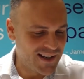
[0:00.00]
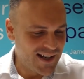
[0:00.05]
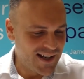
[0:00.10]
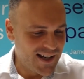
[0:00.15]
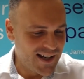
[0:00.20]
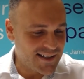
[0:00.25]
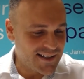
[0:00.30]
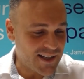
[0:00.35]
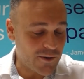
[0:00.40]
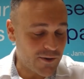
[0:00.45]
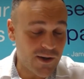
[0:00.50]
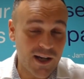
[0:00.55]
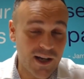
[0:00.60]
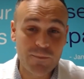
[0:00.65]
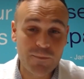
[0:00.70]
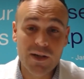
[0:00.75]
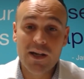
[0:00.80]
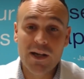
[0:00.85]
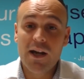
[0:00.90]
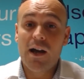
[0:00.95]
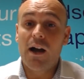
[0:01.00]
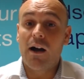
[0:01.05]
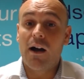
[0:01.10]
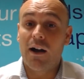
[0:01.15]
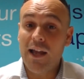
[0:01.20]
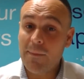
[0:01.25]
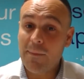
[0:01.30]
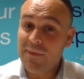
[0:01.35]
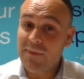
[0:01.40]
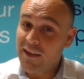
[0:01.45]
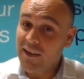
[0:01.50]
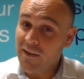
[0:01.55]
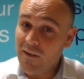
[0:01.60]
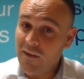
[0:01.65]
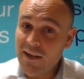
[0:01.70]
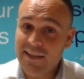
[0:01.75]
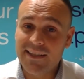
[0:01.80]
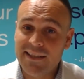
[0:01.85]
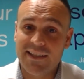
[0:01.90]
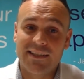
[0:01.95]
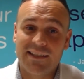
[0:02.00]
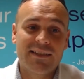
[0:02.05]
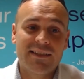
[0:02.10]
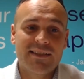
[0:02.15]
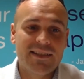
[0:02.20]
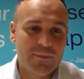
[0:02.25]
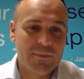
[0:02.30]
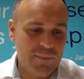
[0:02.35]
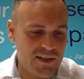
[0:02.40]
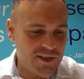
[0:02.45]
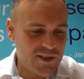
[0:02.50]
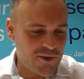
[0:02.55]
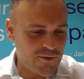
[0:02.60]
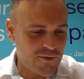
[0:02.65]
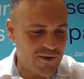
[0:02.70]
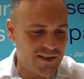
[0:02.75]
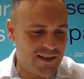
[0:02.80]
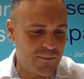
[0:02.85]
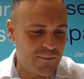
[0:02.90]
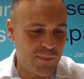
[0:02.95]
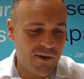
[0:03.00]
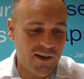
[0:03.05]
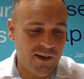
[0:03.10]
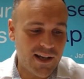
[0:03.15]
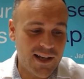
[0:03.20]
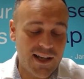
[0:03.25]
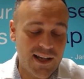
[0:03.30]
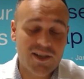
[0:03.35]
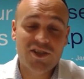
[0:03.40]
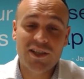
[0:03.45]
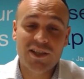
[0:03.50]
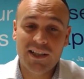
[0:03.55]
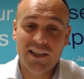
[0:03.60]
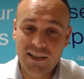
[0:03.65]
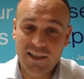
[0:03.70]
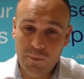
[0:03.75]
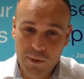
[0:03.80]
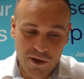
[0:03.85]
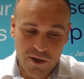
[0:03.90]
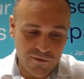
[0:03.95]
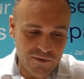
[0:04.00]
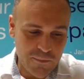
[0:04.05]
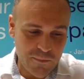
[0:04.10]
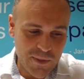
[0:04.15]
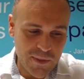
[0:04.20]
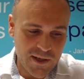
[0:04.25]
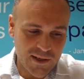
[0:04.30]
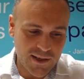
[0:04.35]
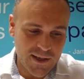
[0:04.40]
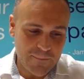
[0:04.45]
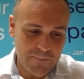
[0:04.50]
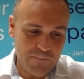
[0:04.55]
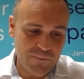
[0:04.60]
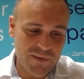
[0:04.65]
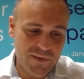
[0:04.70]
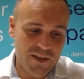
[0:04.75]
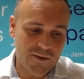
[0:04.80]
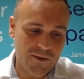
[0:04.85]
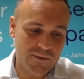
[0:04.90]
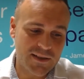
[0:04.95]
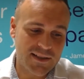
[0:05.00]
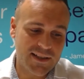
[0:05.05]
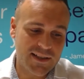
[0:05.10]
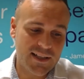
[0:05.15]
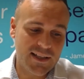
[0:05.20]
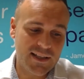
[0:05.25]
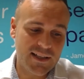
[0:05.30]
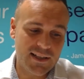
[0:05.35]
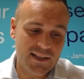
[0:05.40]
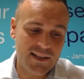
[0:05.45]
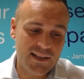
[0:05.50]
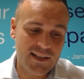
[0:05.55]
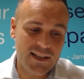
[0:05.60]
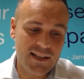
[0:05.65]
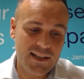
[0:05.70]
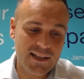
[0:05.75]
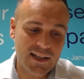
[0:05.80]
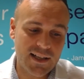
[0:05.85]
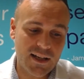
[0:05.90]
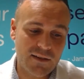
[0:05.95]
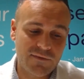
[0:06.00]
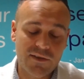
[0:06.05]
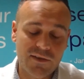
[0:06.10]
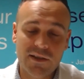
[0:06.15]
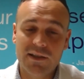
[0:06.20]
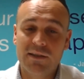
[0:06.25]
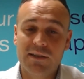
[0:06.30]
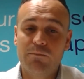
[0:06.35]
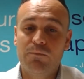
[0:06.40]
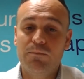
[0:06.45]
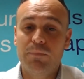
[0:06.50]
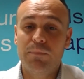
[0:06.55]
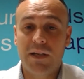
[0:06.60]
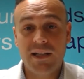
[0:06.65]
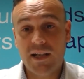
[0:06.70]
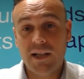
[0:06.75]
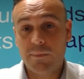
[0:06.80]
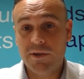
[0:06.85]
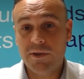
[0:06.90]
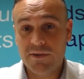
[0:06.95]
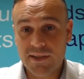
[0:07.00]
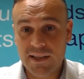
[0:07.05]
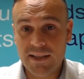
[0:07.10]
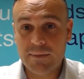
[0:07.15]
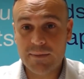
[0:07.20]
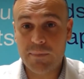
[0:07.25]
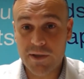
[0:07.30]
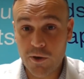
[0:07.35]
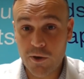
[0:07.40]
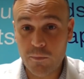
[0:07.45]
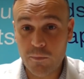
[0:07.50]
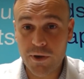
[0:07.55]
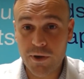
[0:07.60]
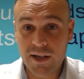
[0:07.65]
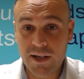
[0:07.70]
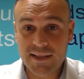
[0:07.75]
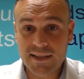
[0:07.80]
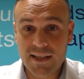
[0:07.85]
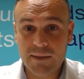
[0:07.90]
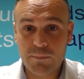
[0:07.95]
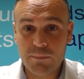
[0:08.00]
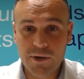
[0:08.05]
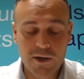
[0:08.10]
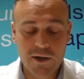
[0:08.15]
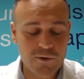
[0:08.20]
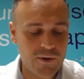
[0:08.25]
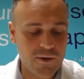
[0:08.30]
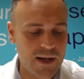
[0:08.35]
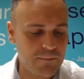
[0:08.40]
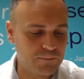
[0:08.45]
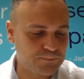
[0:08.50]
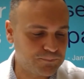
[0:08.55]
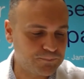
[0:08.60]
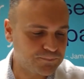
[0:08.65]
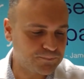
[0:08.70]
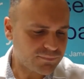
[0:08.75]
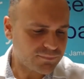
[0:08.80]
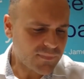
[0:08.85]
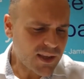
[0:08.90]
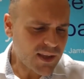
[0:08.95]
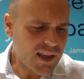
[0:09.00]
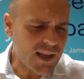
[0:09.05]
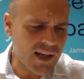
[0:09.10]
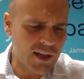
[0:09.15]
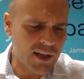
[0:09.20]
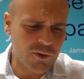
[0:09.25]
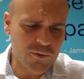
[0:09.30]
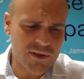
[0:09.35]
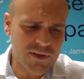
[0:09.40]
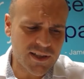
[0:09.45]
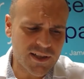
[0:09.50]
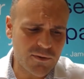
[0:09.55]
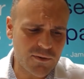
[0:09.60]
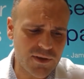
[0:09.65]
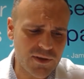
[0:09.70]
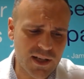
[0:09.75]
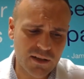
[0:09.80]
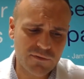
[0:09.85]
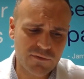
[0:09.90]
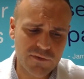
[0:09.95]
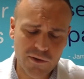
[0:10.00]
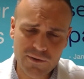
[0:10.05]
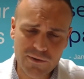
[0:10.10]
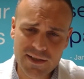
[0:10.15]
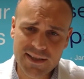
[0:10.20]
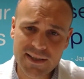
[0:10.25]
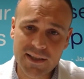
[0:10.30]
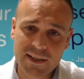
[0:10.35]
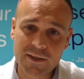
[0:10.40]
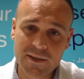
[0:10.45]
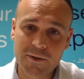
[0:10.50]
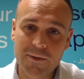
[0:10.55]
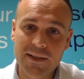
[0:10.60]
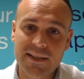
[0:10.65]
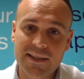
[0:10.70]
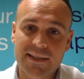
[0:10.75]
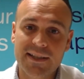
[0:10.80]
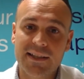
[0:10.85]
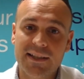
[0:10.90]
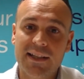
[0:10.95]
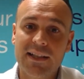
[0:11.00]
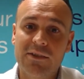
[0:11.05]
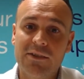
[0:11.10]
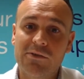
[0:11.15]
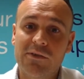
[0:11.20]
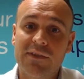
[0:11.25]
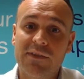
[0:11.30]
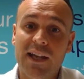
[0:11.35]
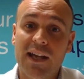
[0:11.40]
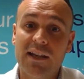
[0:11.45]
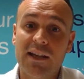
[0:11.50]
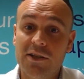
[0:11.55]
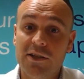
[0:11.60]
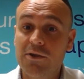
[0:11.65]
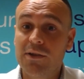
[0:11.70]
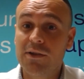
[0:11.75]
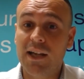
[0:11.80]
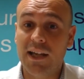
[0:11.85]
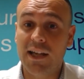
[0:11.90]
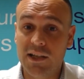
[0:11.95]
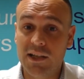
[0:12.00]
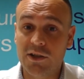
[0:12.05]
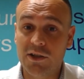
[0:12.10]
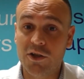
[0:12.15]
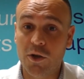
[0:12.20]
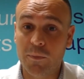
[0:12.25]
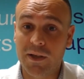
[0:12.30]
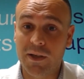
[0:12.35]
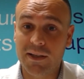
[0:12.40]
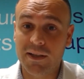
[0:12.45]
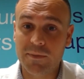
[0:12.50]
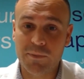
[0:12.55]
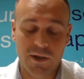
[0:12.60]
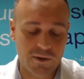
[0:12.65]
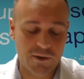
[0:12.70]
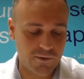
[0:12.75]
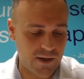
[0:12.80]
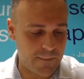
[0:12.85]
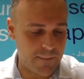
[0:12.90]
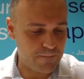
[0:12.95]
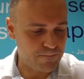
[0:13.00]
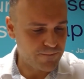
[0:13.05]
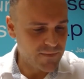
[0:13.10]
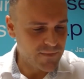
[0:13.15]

So I am delighted to be joined by Shalena Poffenberger, who is the leader for PwC's Beyond Brexit programme, and also Nick Forrest, who is the leader of their UK economics programme.